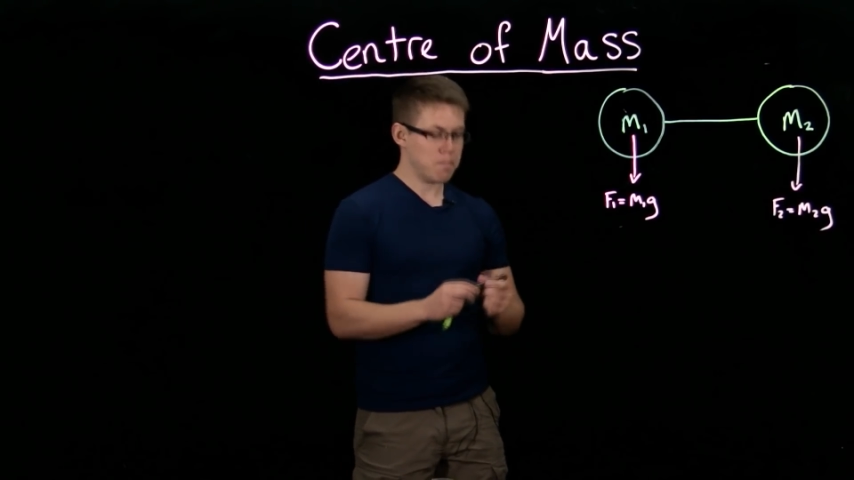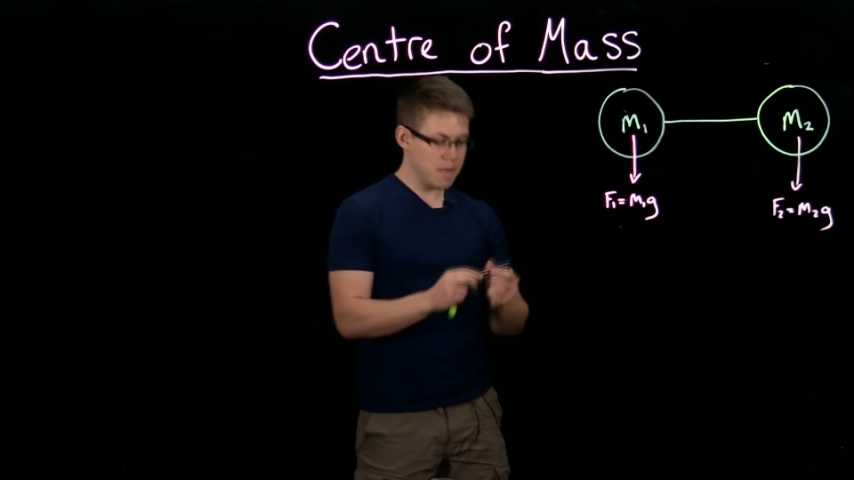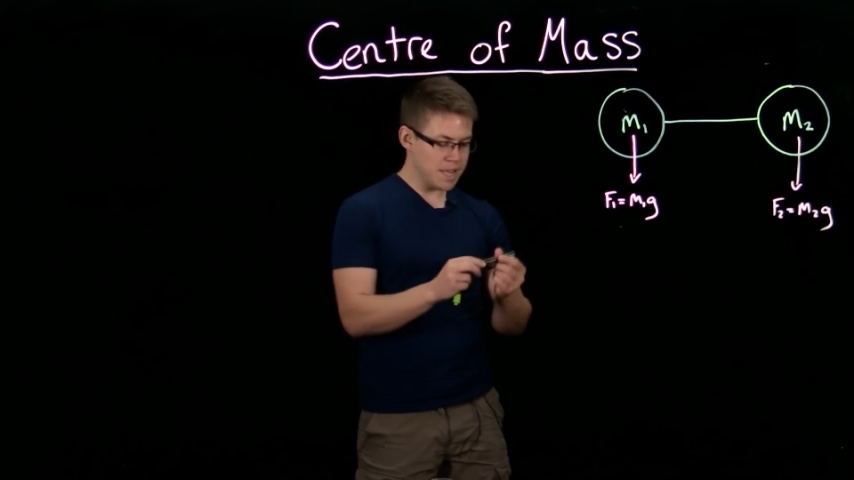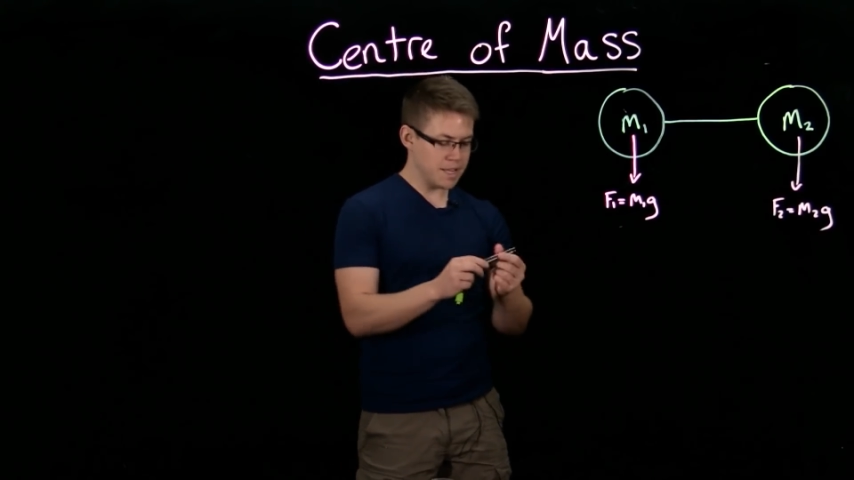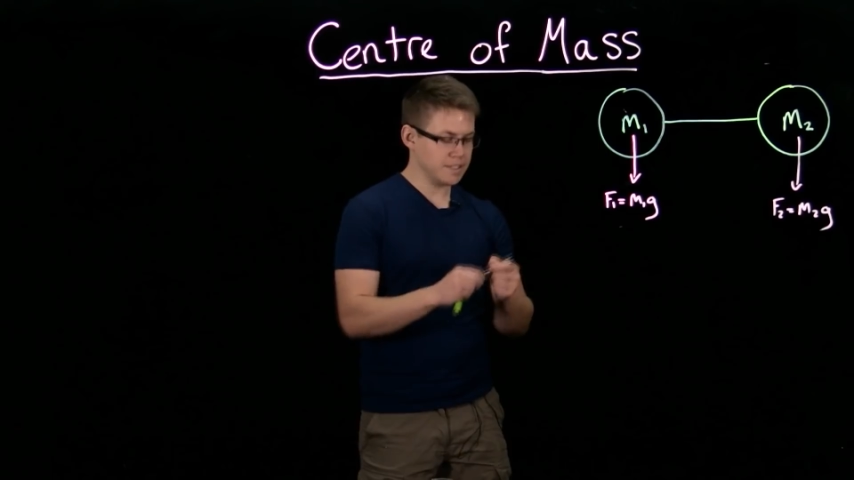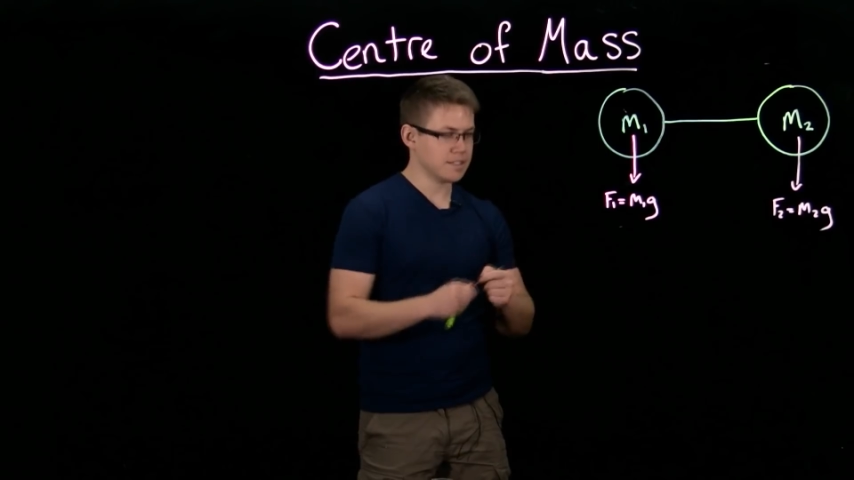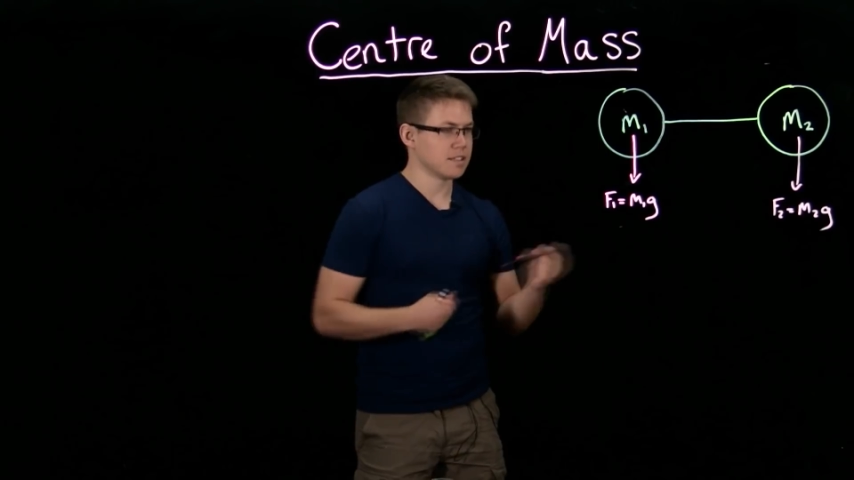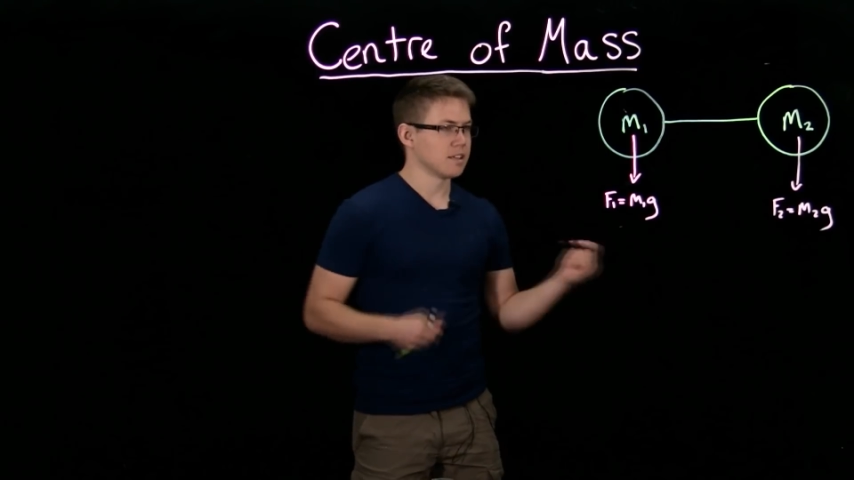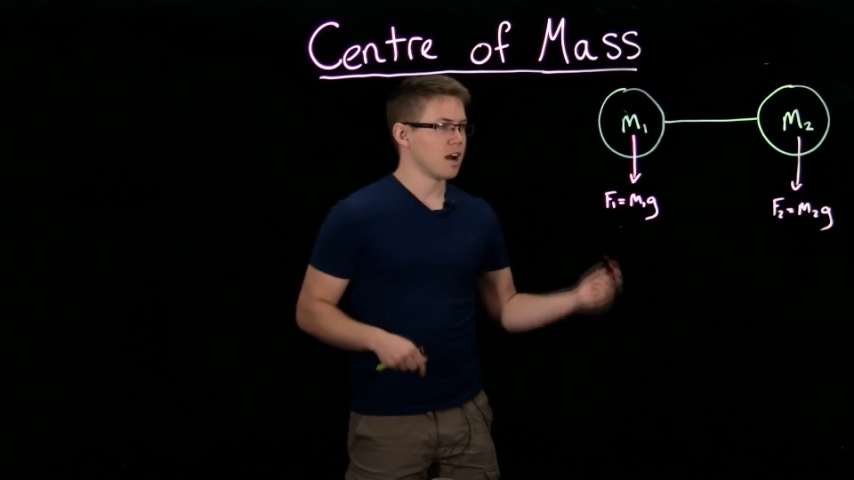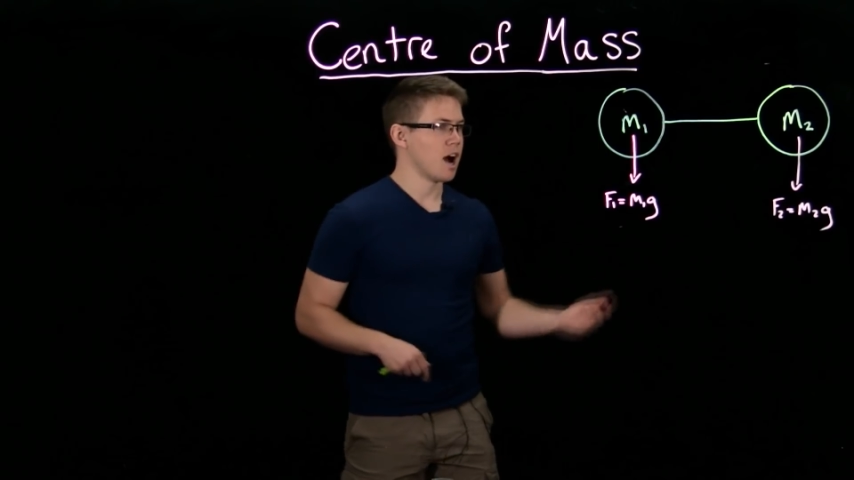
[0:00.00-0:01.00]
means,
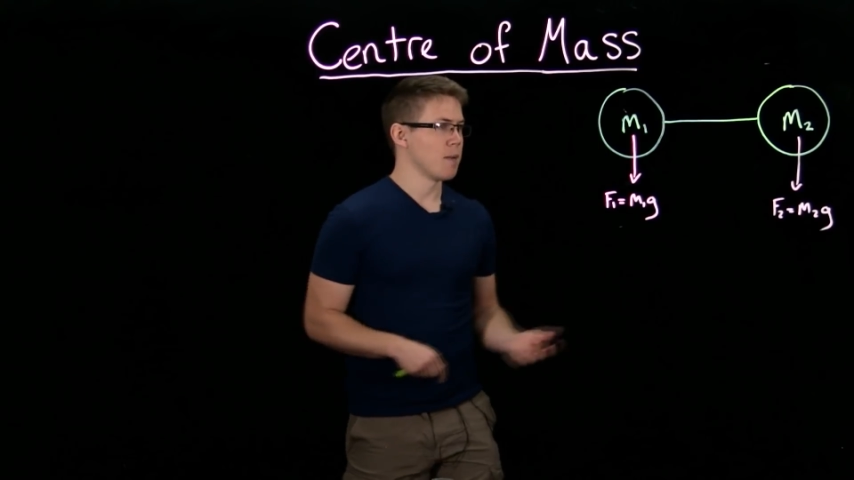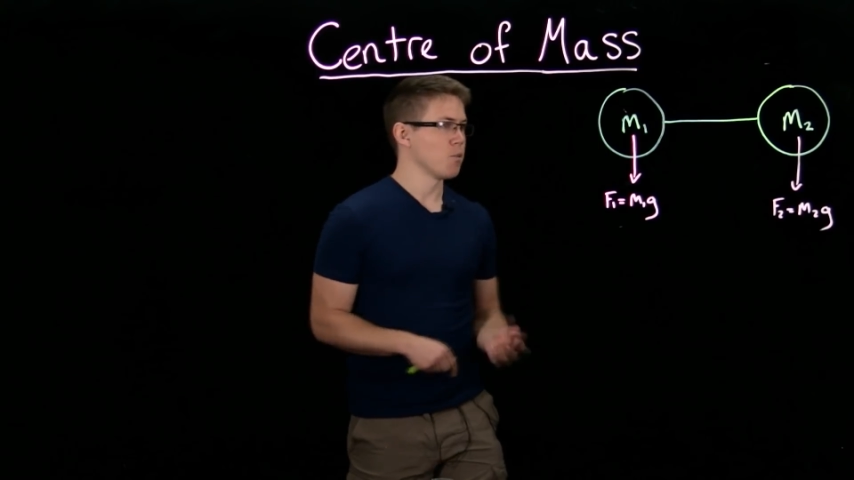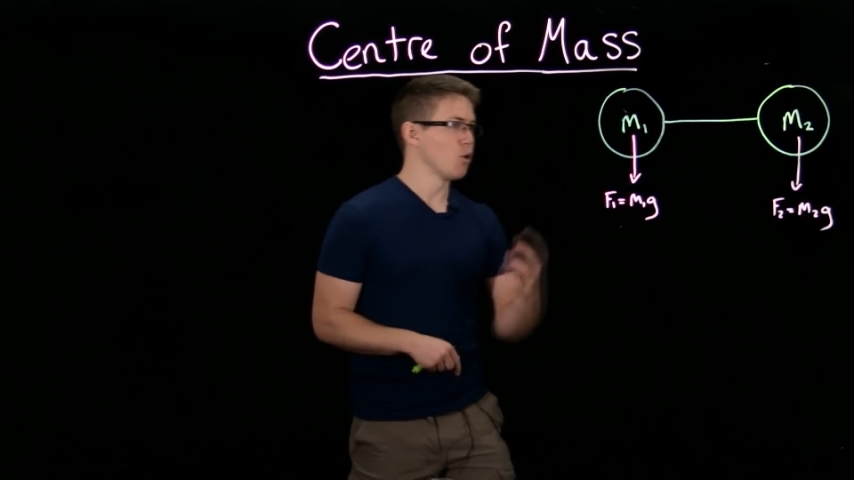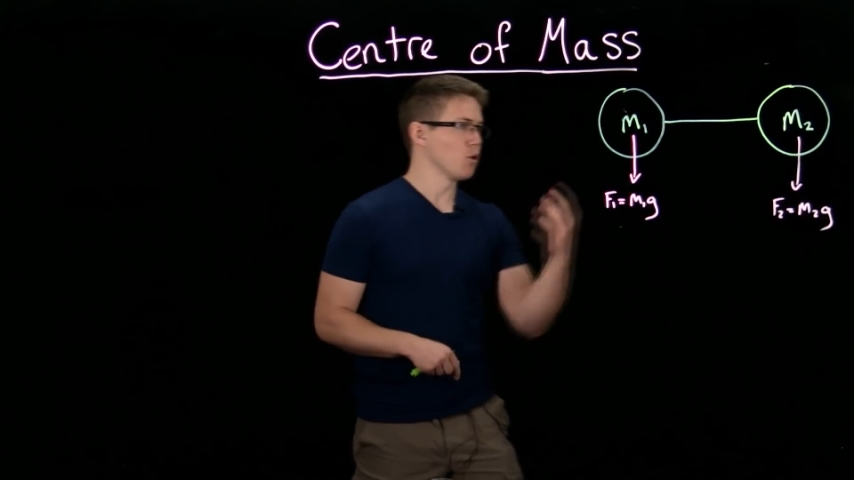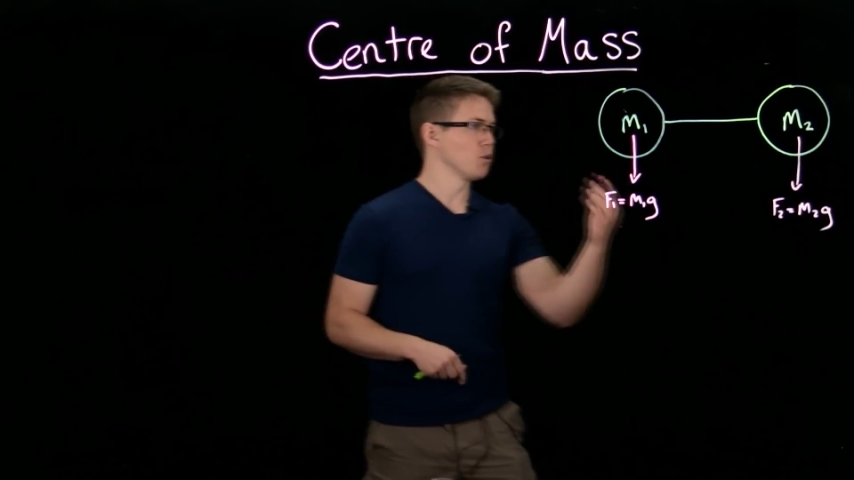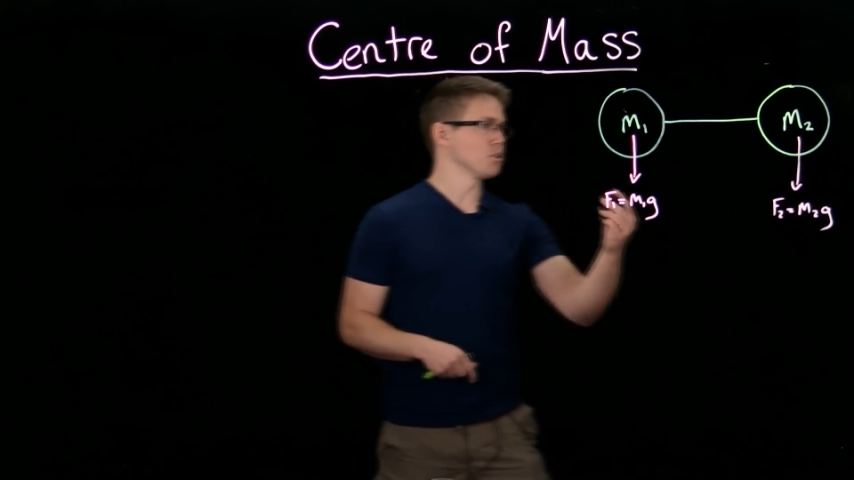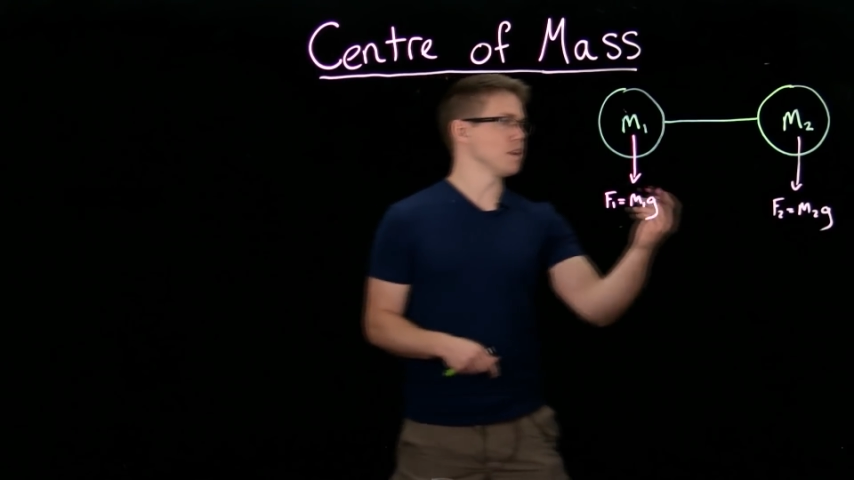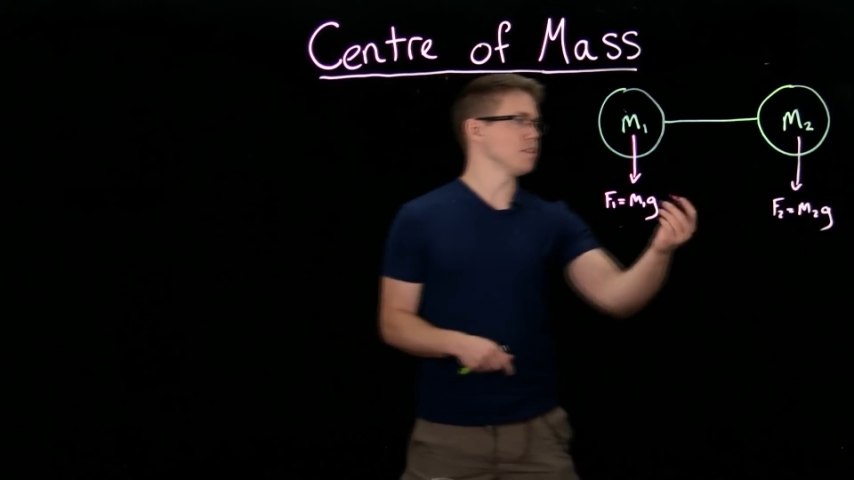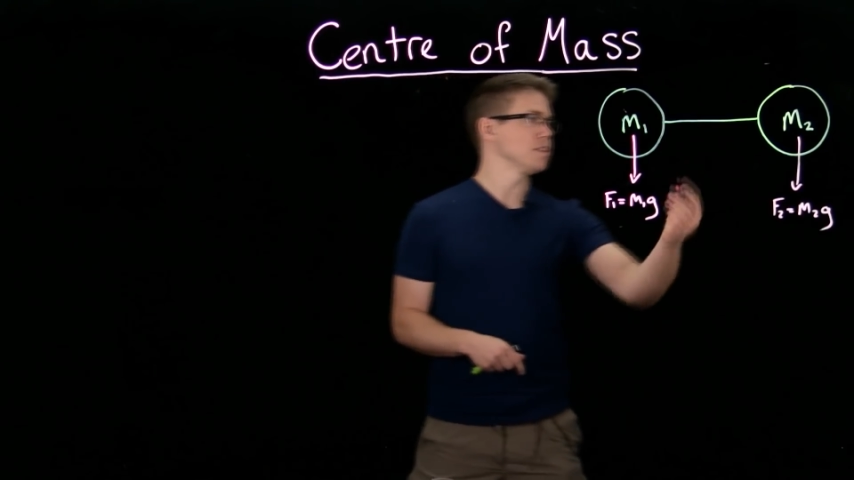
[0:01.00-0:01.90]
or in